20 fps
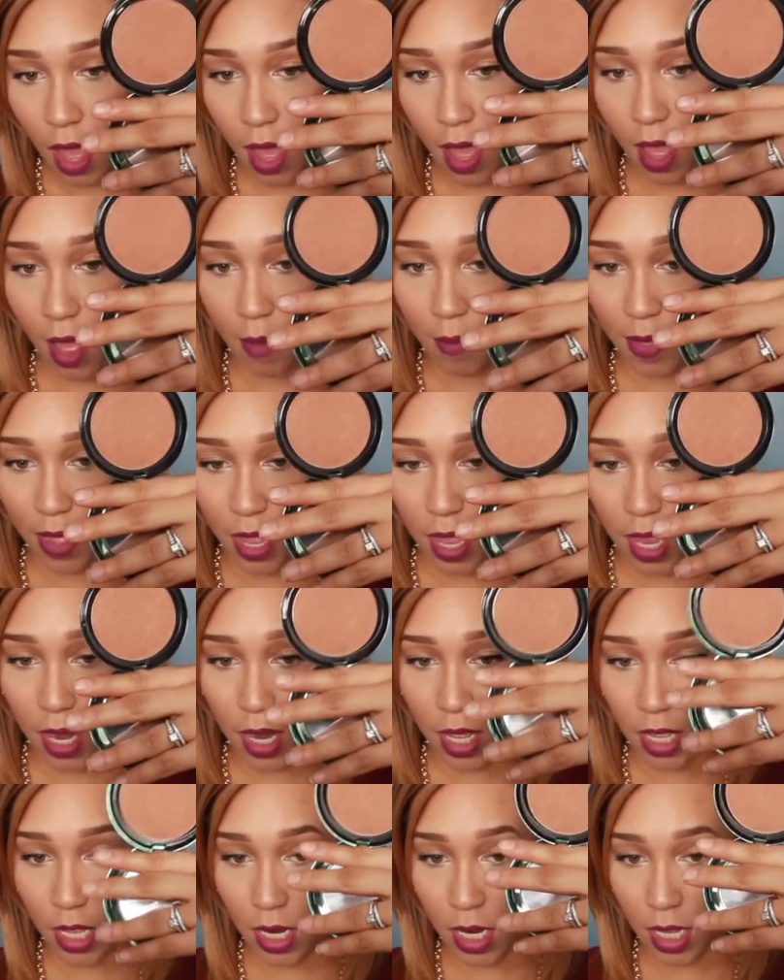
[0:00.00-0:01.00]
And
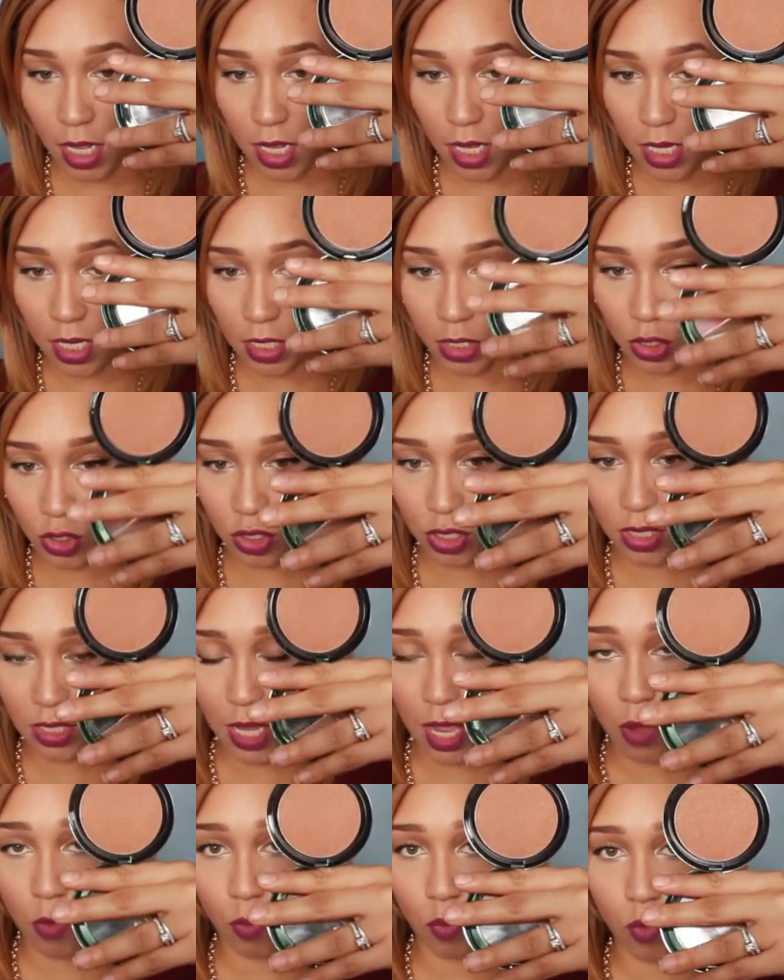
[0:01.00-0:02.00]
it is
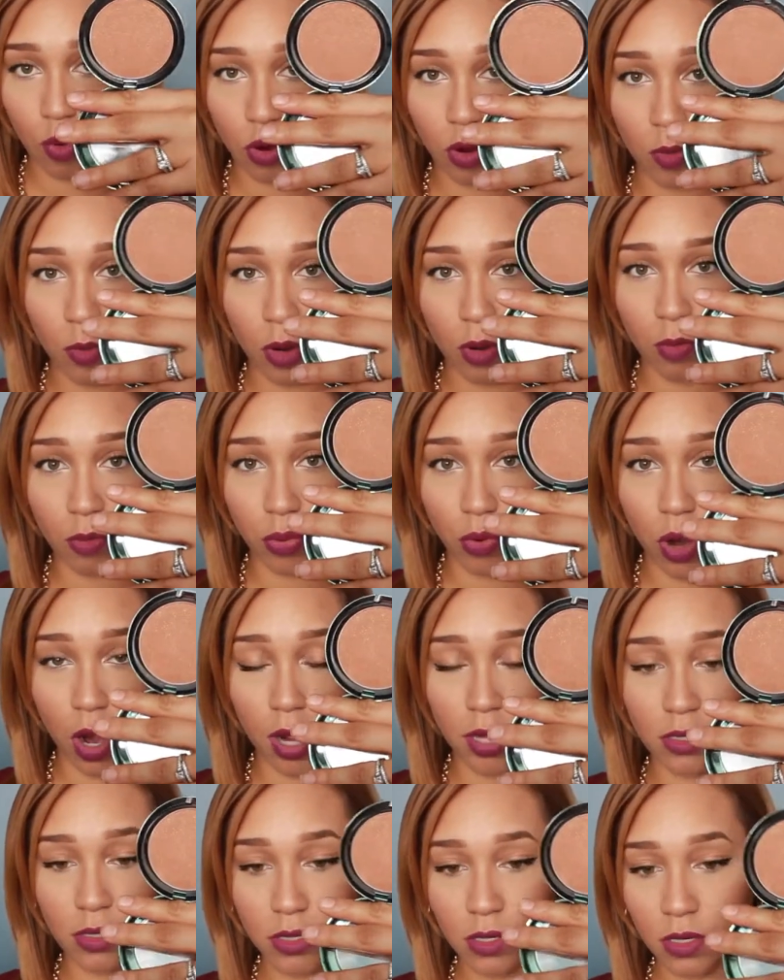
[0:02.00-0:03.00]
just a warmer
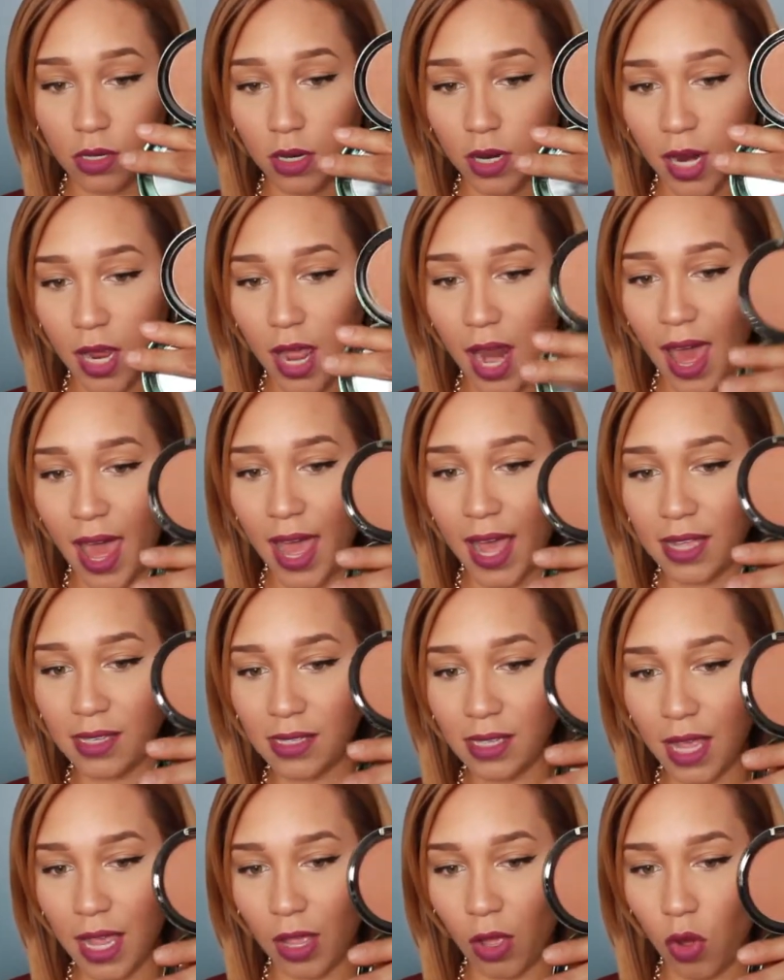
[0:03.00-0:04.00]
bronzer. It
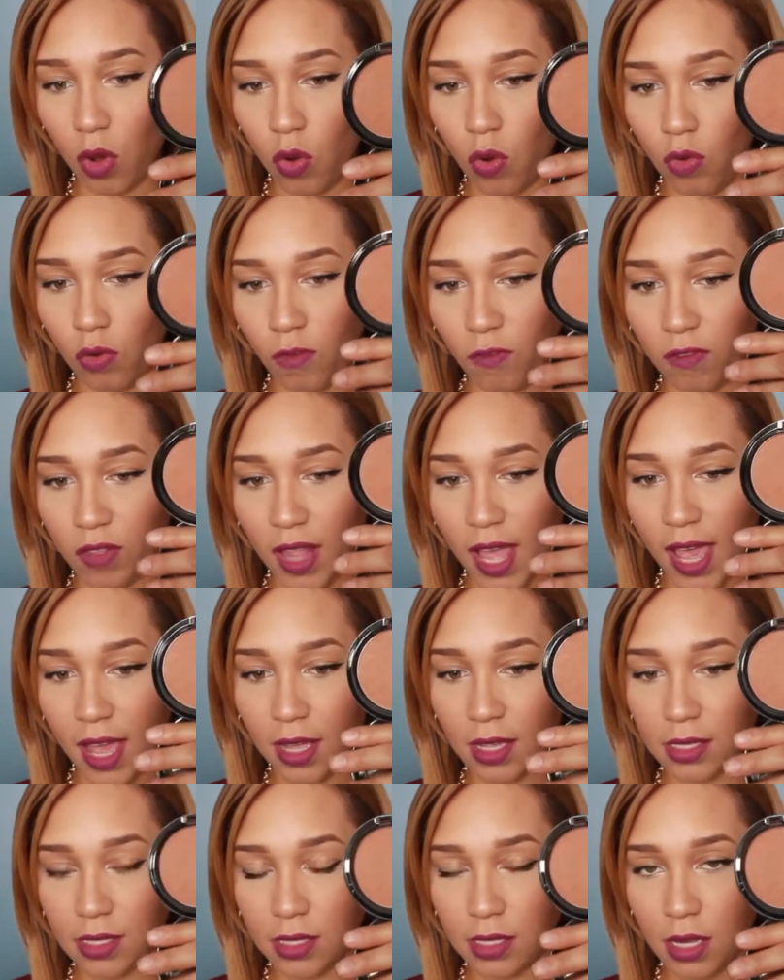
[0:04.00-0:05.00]
has like gold
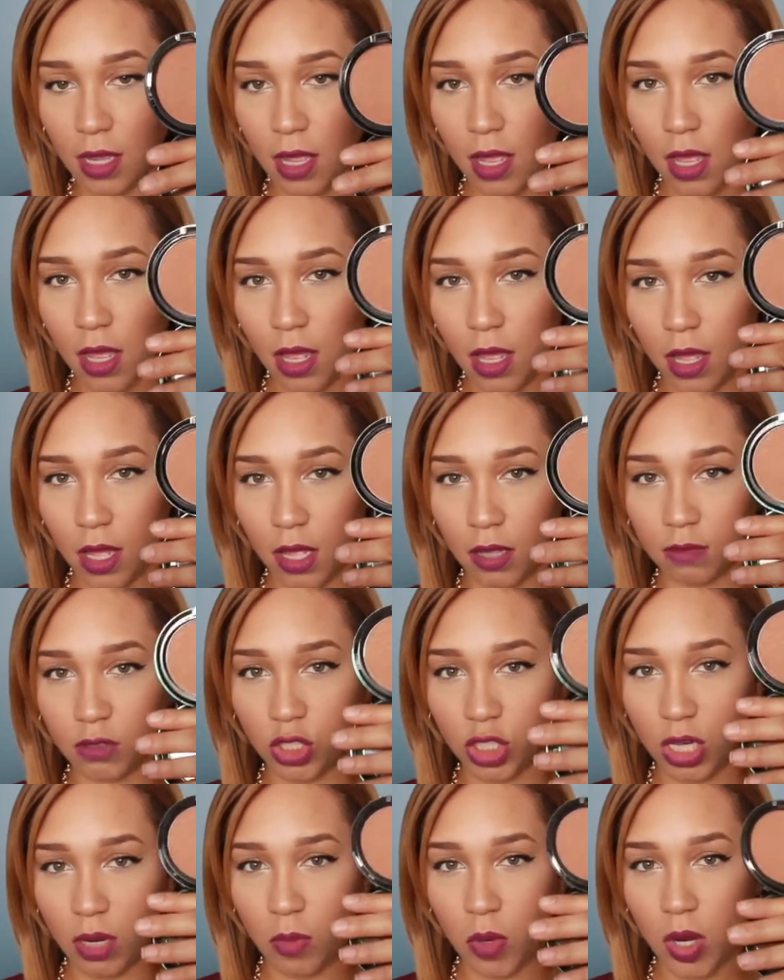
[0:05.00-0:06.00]
flecks of
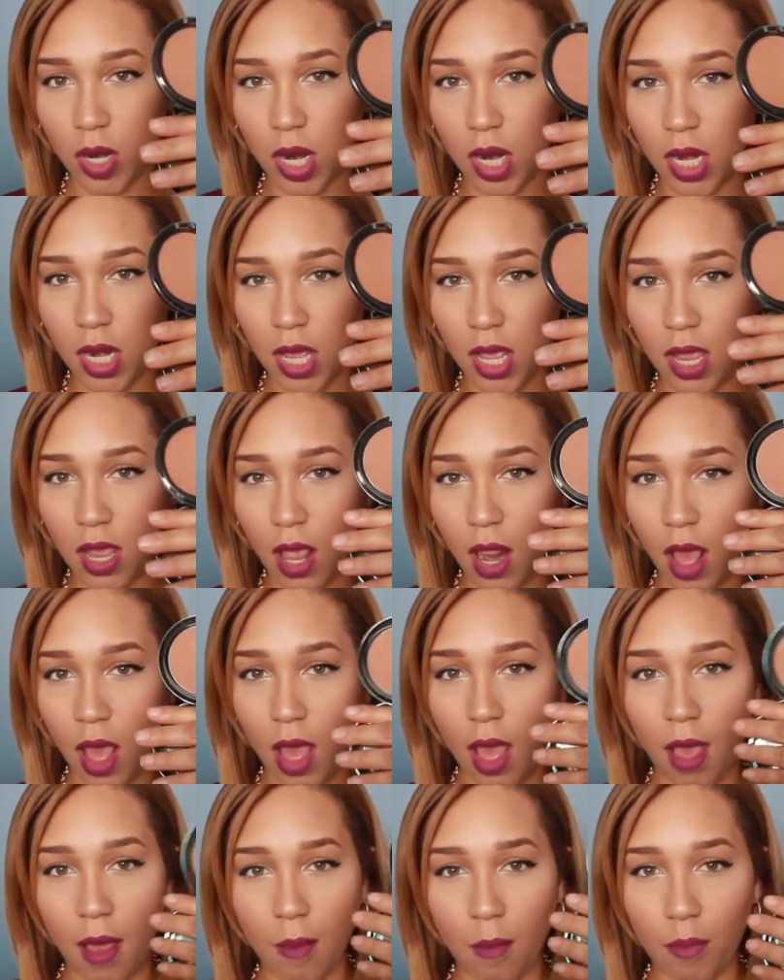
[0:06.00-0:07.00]
shimmer in it,
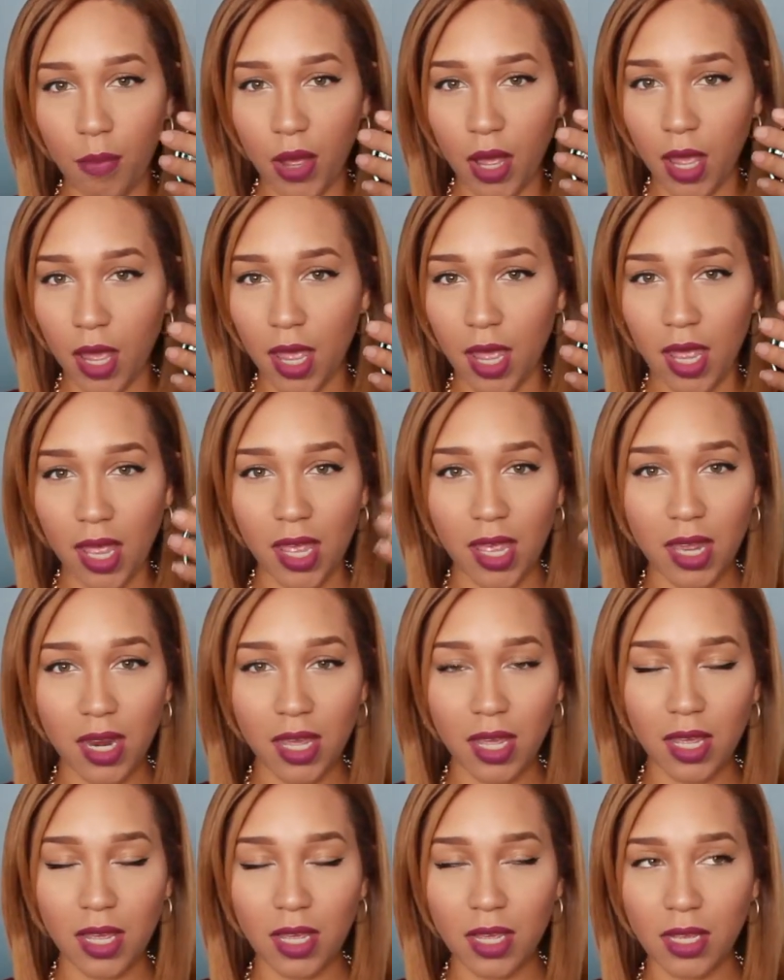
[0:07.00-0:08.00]
but
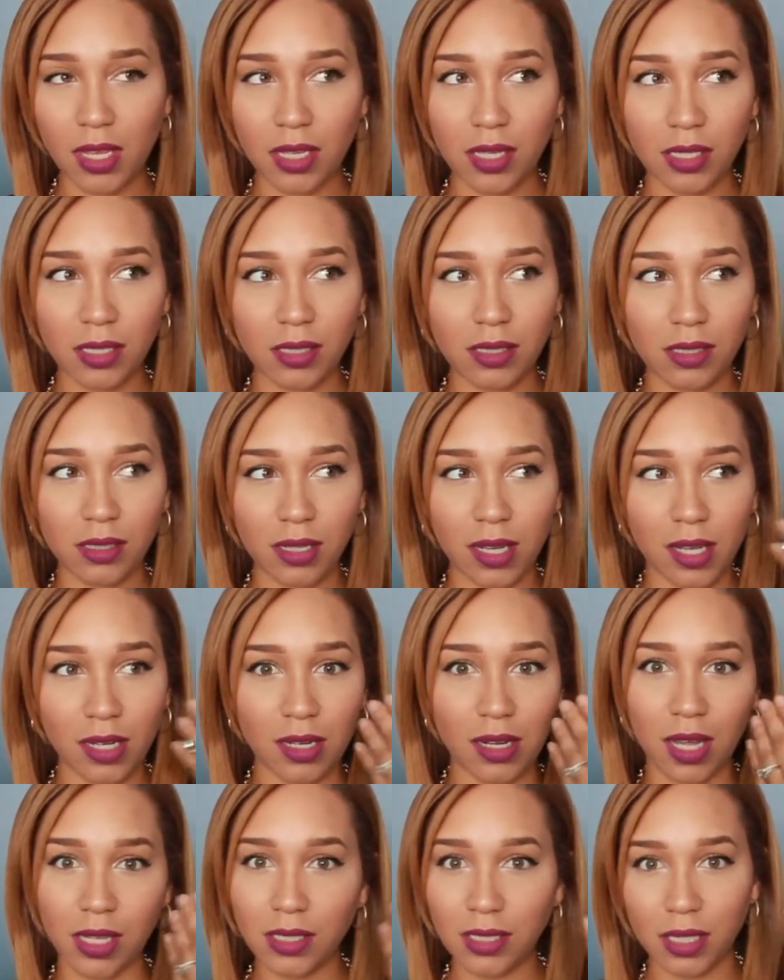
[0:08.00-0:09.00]

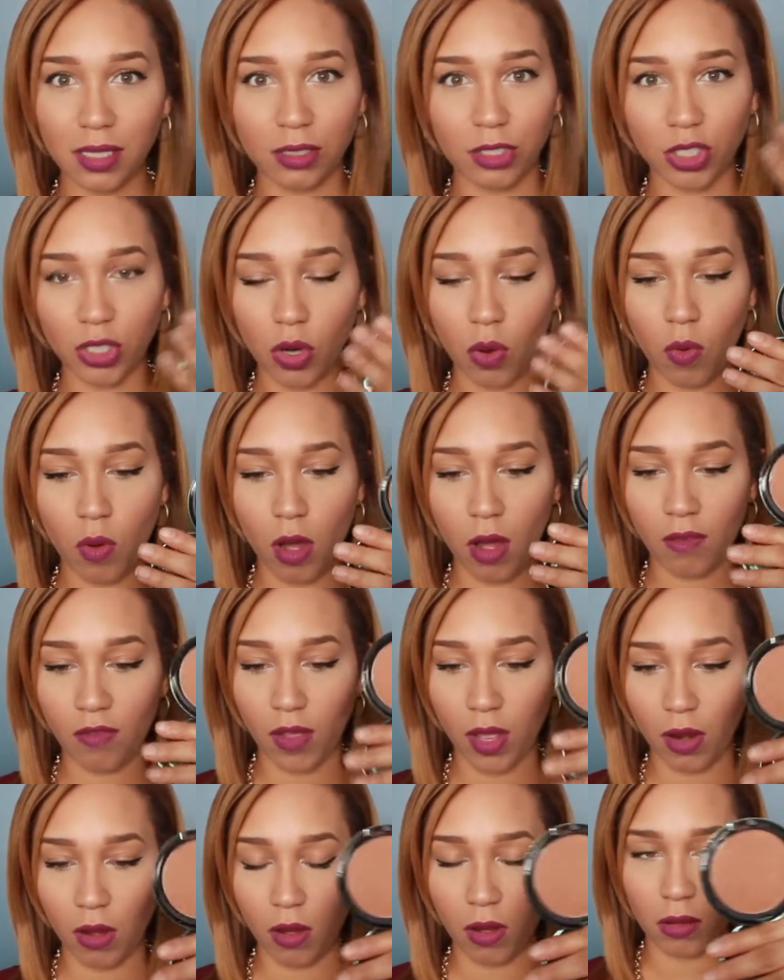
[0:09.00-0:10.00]
it doesn't show off
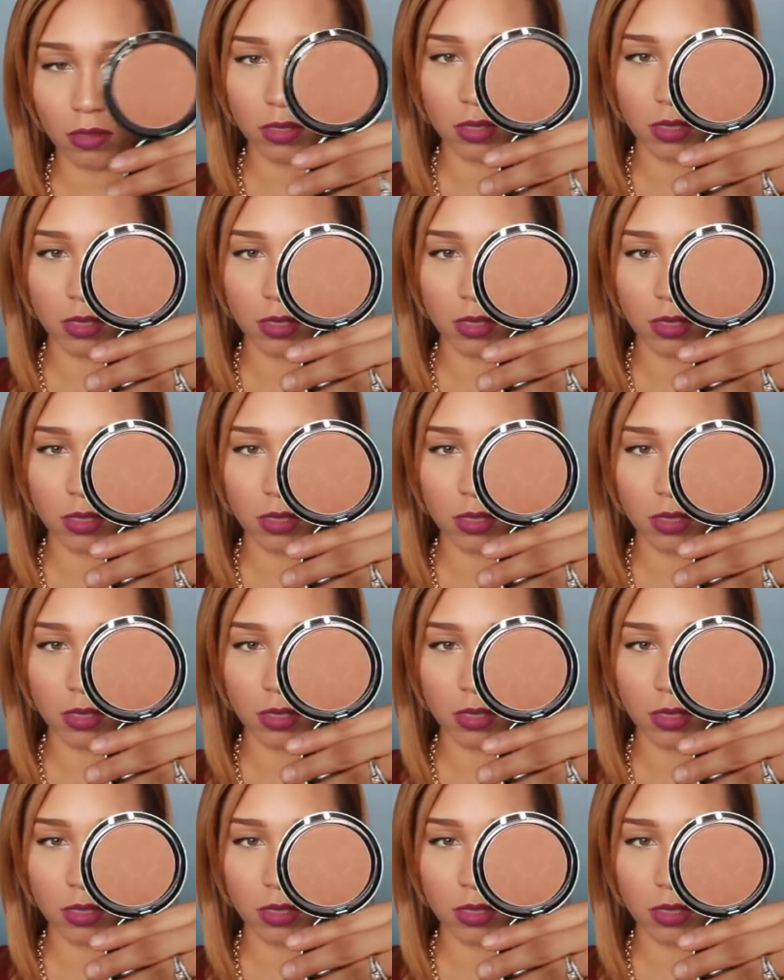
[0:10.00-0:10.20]
at all.